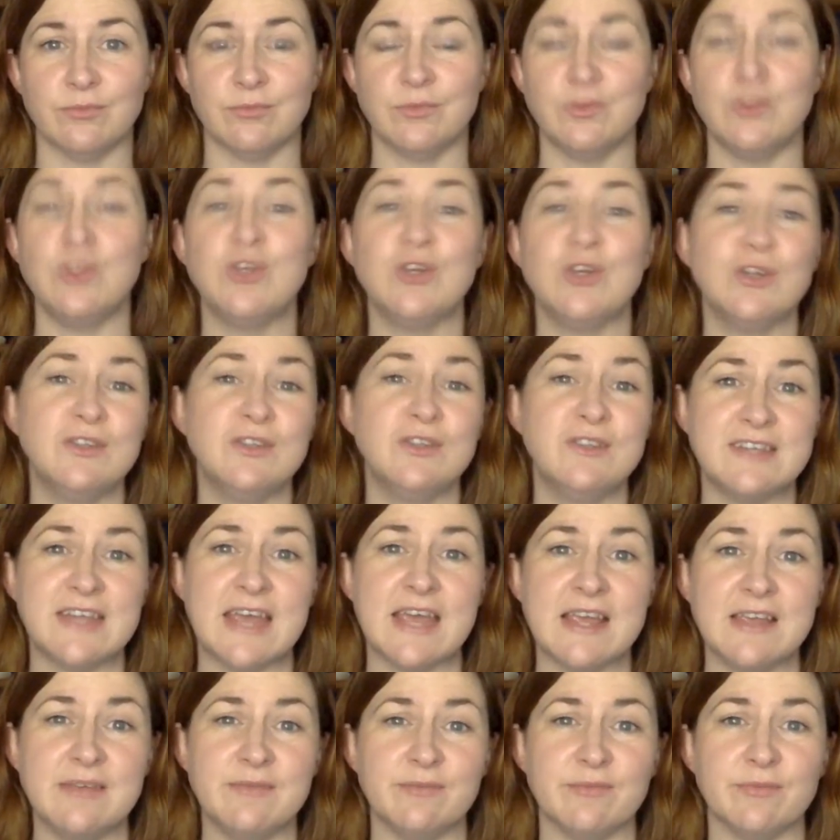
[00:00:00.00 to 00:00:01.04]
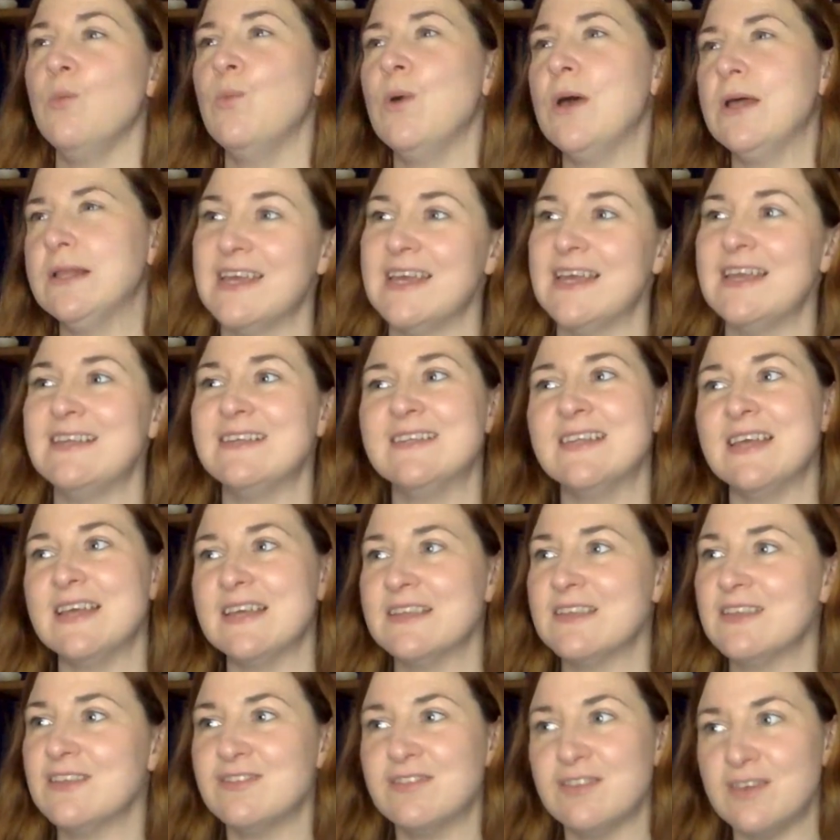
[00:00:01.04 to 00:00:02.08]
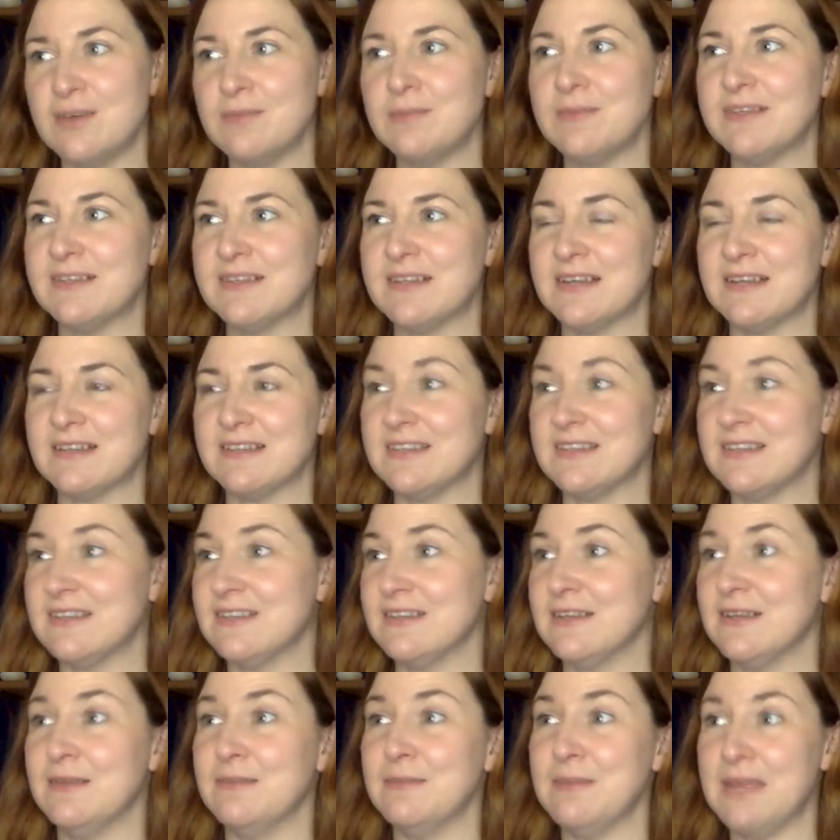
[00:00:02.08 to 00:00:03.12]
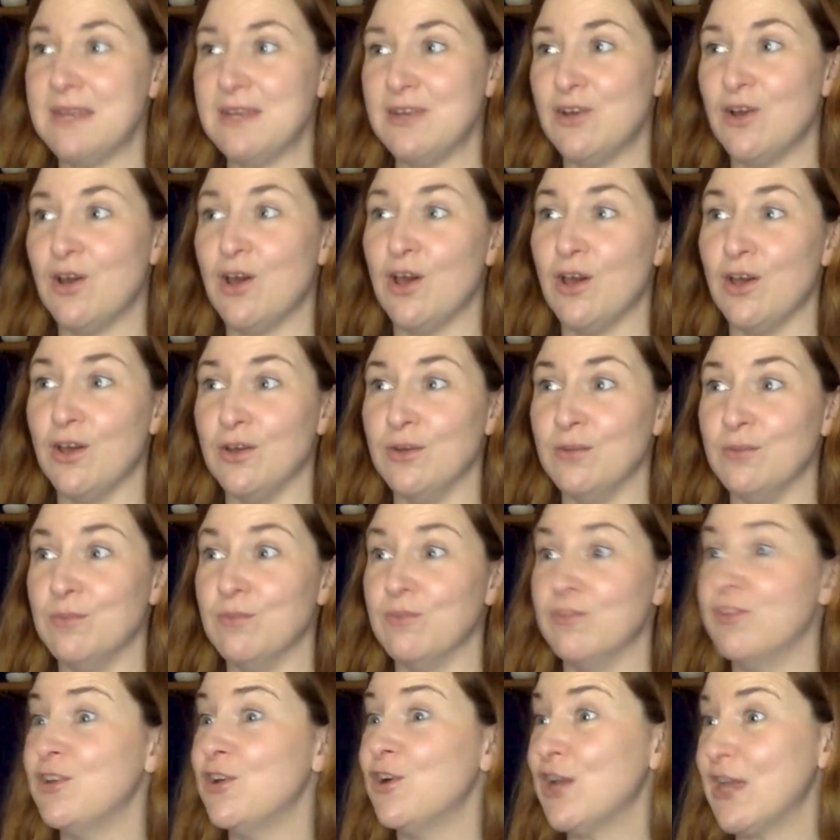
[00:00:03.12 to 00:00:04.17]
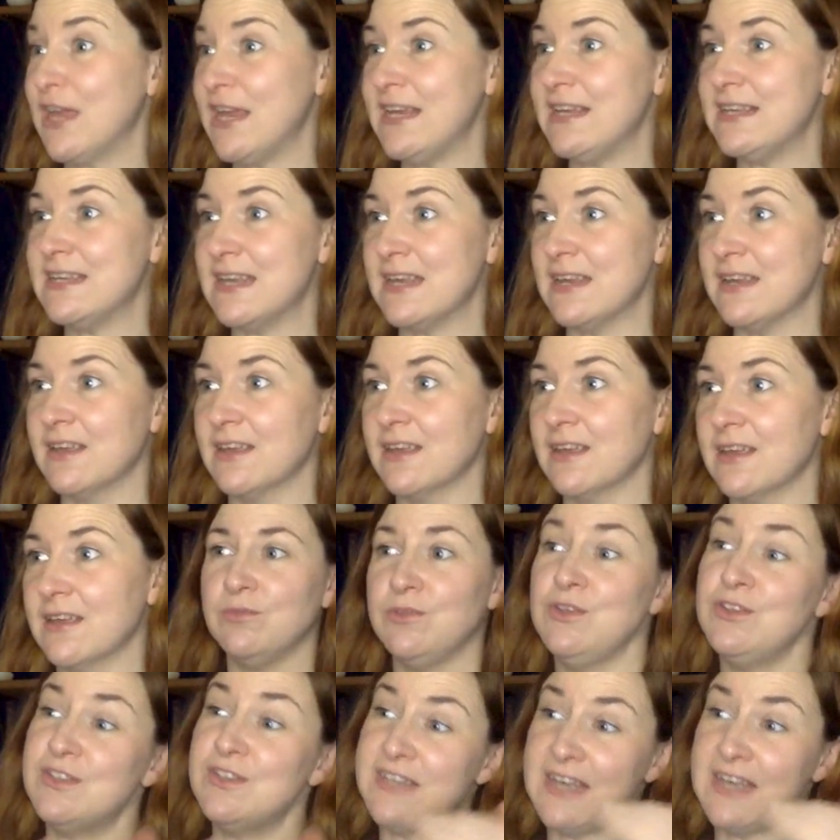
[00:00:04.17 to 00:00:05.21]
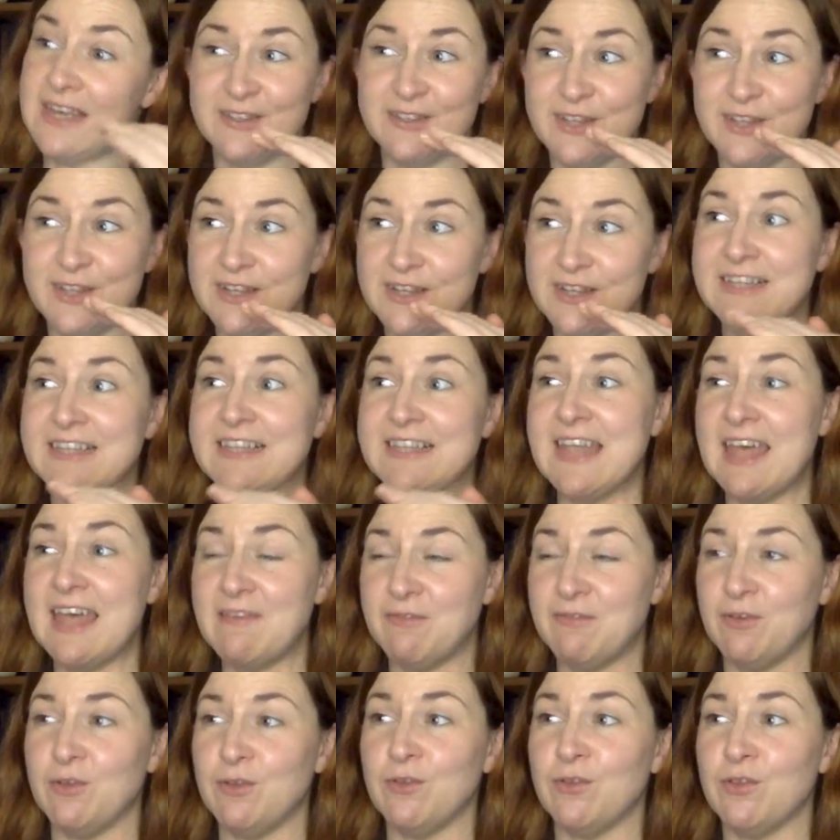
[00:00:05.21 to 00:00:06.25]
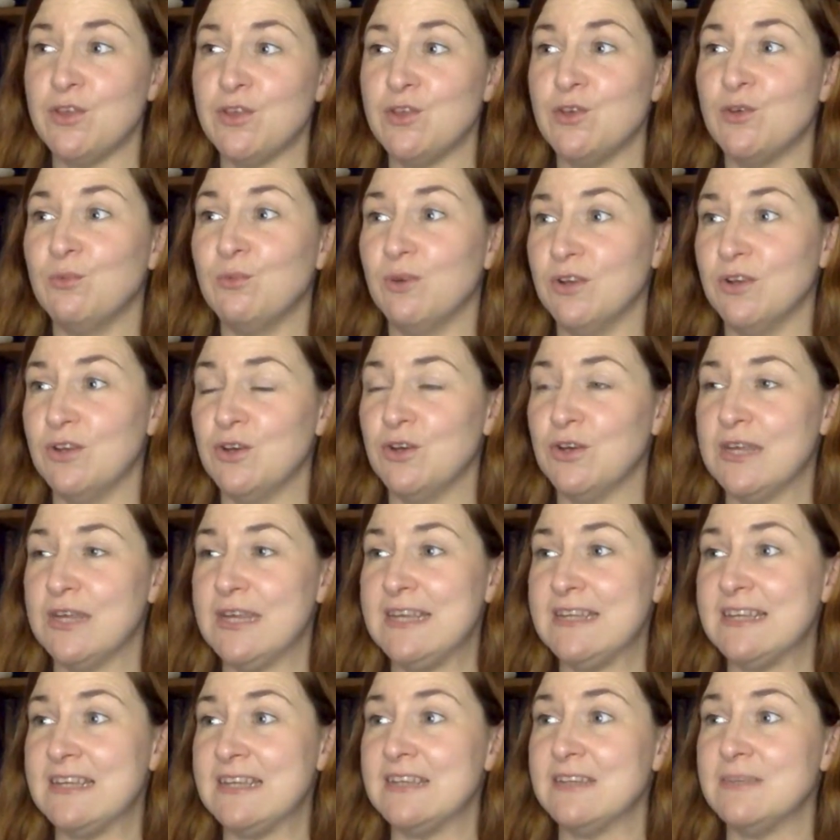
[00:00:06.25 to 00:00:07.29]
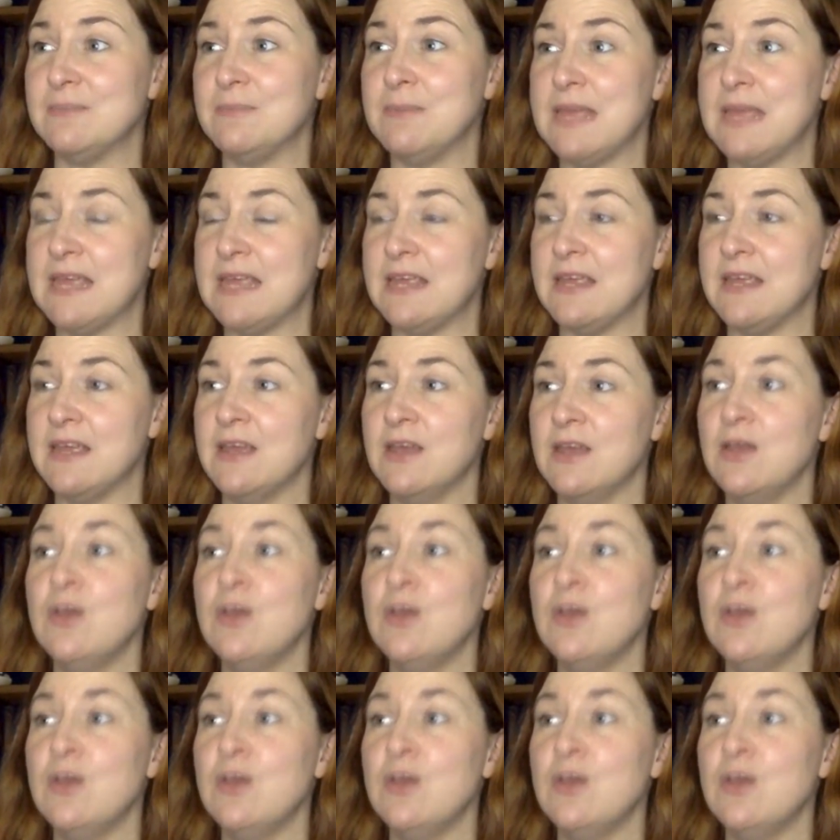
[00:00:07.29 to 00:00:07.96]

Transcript: You could say, well, it's like the thermostat system in your home for your heating. You set a certain level that you want your heating to be.